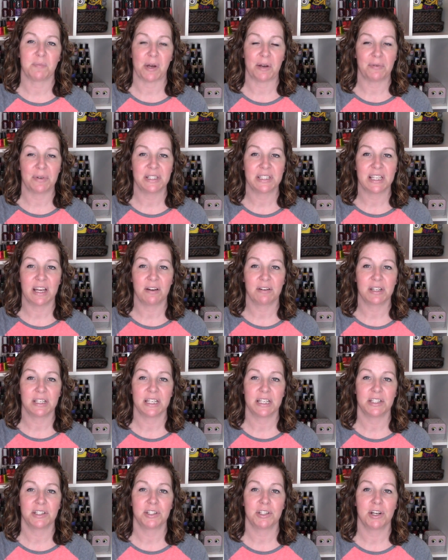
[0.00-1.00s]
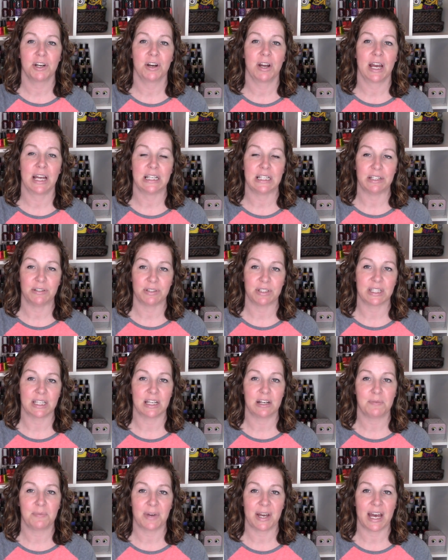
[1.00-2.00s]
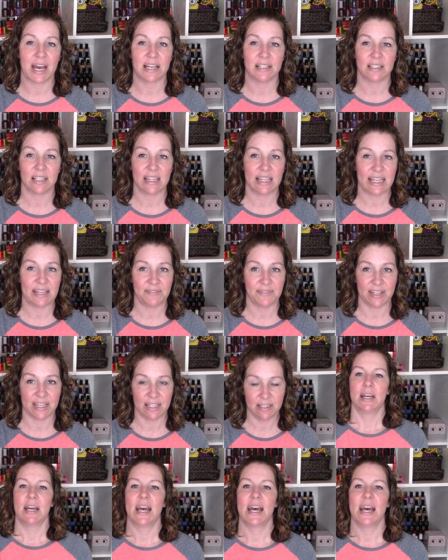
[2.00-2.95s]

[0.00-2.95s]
my rinse out conditioner and use a little bit as a leave-in.